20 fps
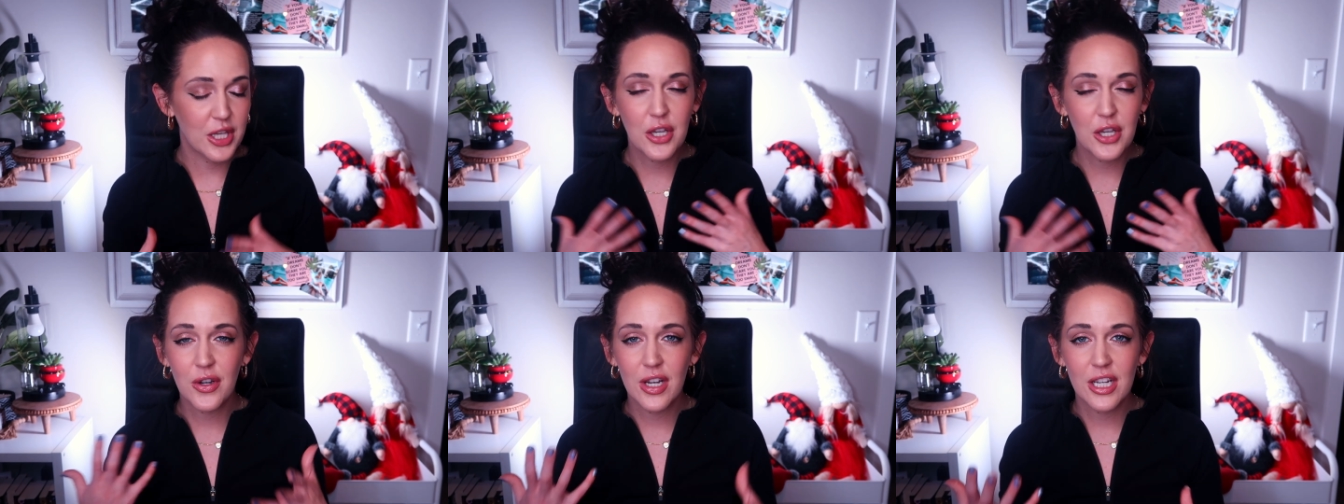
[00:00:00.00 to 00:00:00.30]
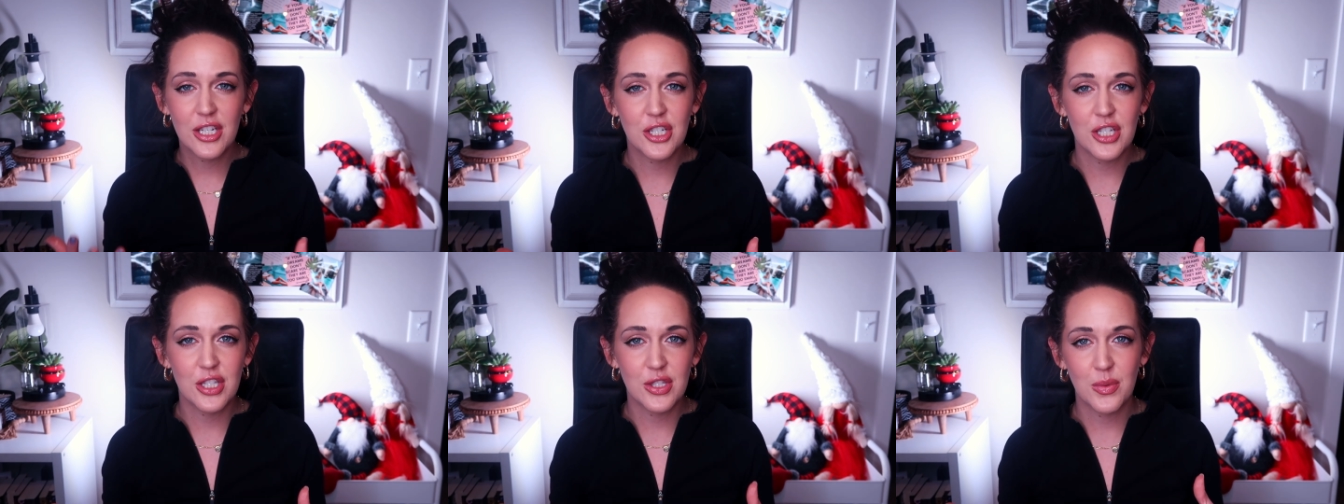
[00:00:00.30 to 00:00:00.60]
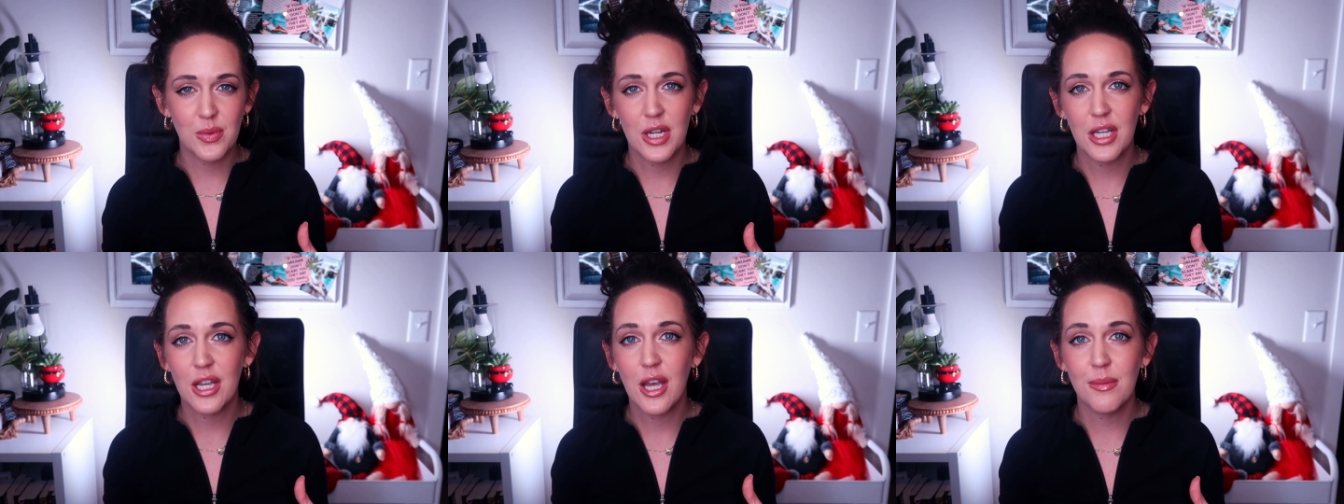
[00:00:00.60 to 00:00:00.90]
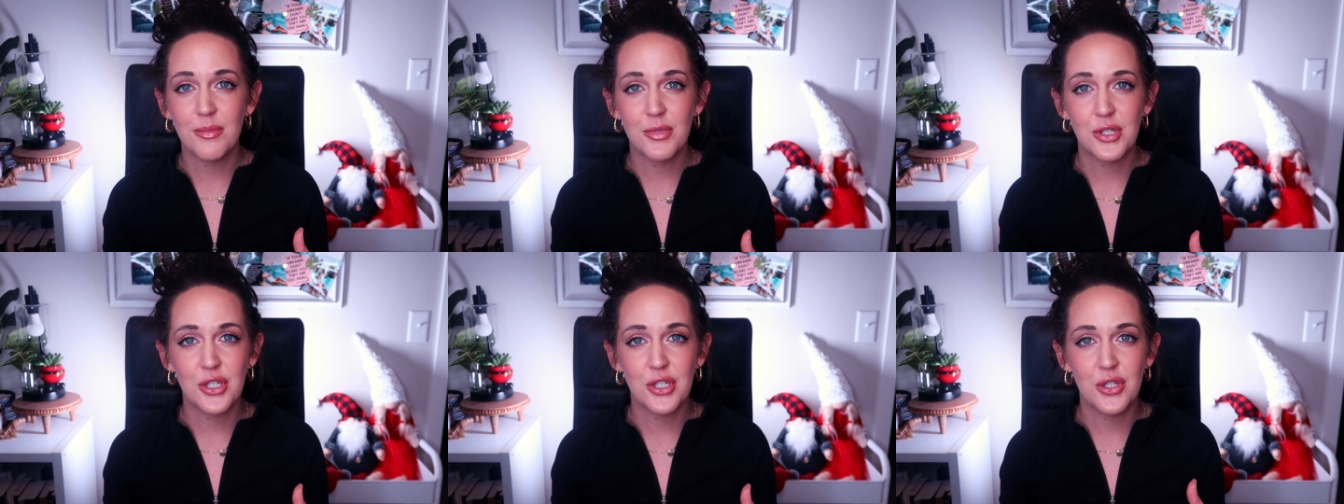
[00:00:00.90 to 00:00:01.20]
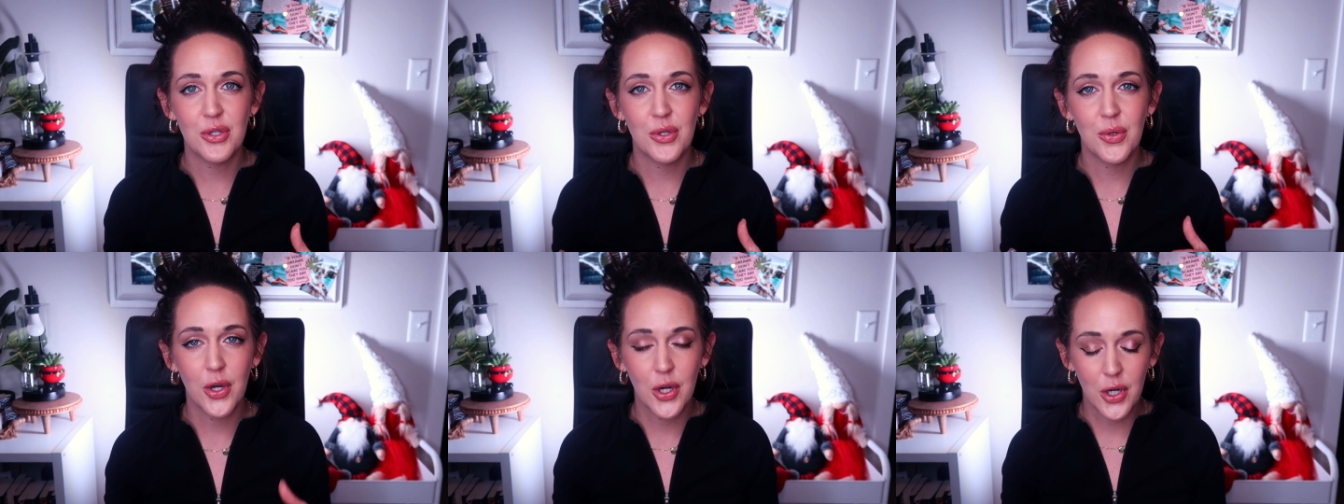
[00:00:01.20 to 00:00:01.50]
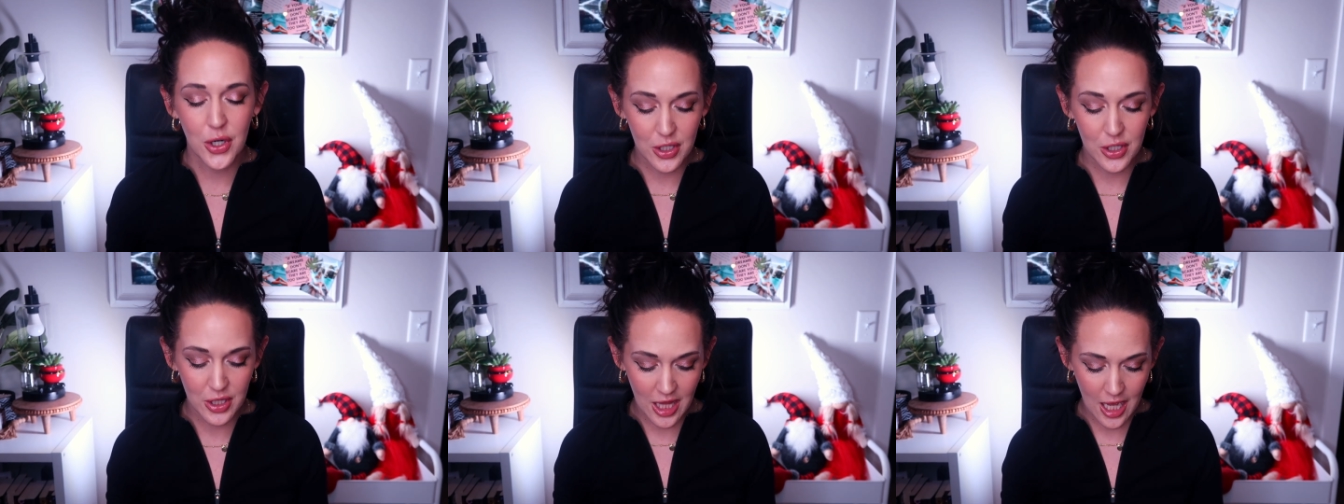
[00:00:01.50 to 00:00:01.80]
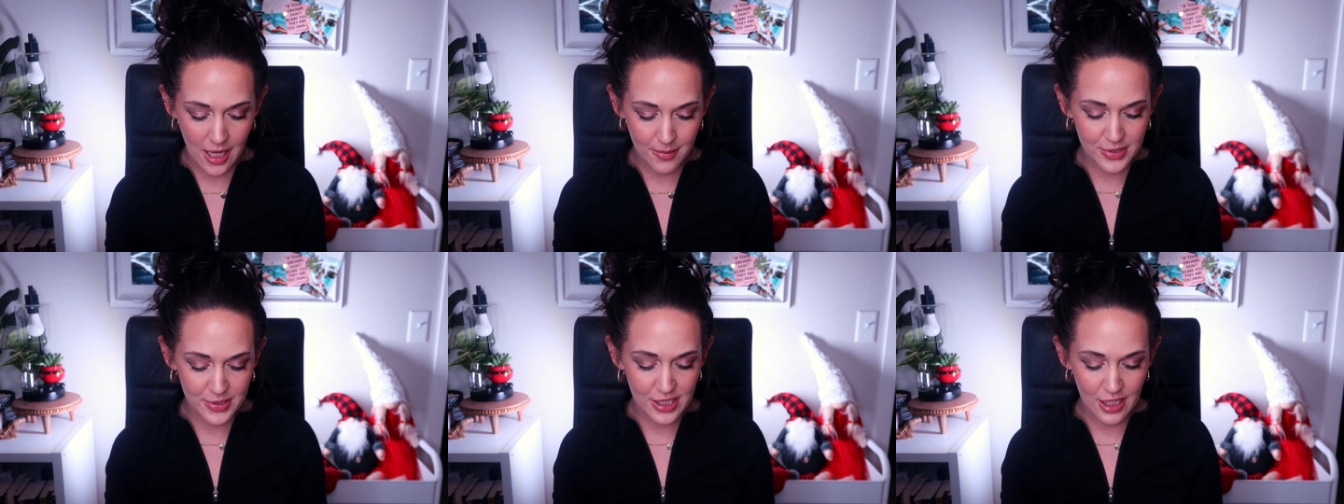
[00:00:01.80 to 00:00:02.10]
curations when it comes to her
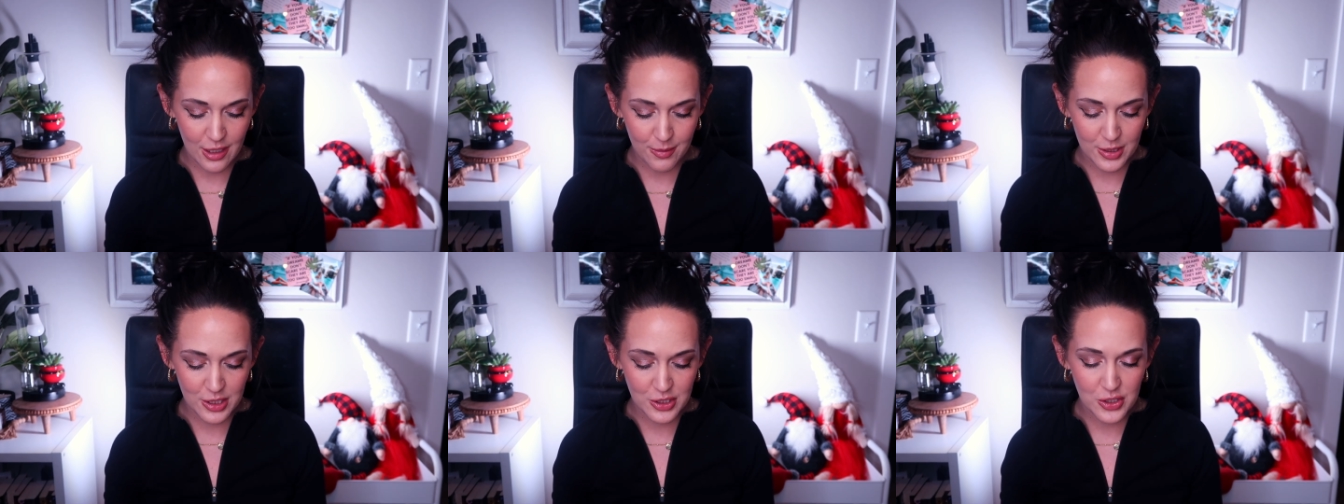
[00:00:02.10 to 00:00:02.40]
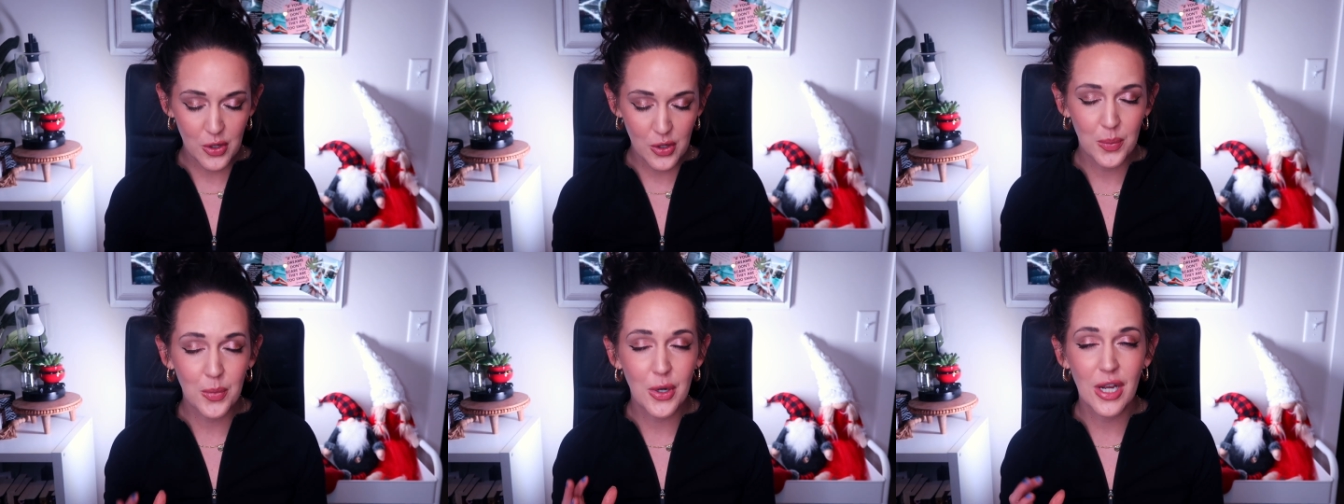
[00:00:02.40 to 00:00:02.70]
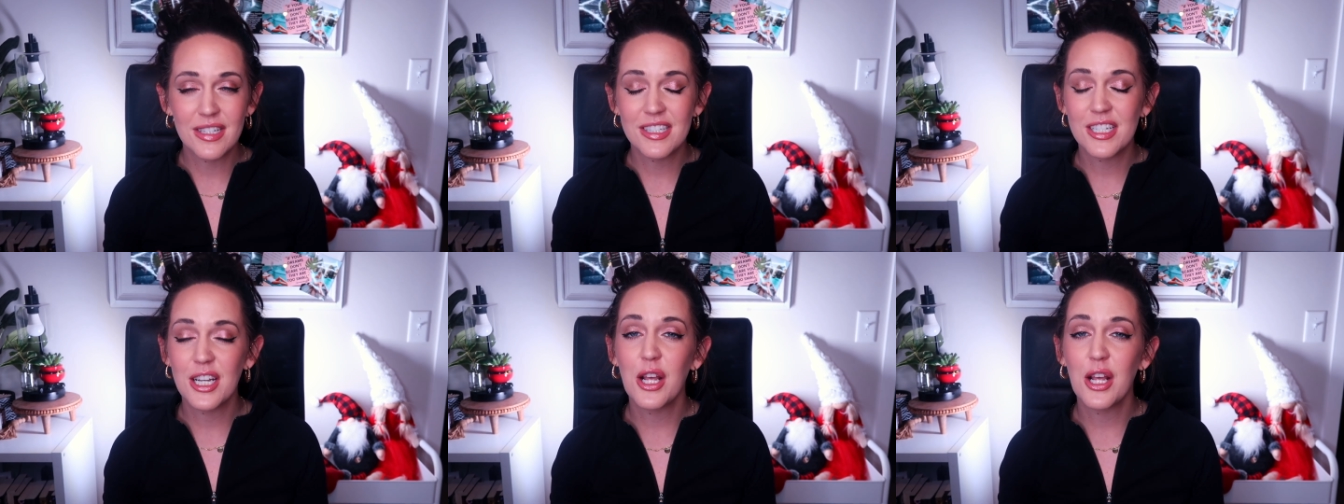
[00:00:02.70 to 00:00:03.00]
collabs and I've been so impressed.